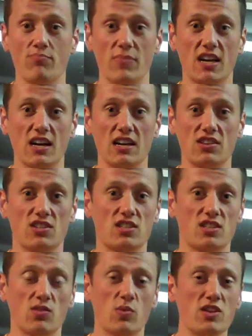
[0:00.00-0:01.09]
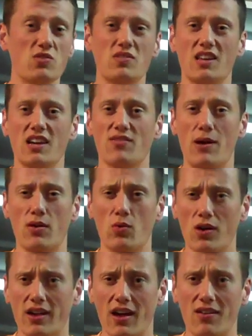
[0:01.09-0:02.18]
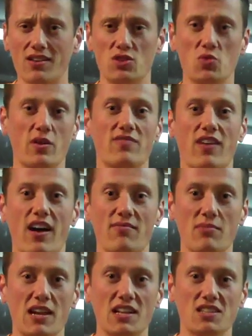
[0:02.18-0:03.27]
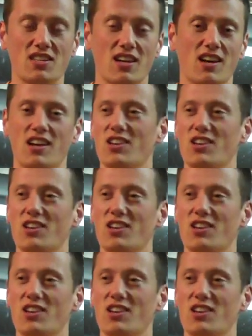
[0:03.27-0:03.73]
Because when you think about a workout in 25 minutes,